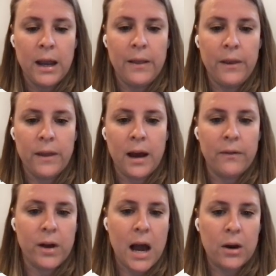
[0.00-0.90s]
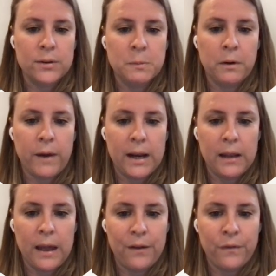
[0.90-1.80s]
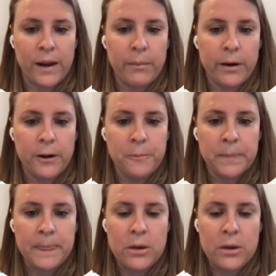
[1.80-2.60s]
and then the avocado is providing that fiber.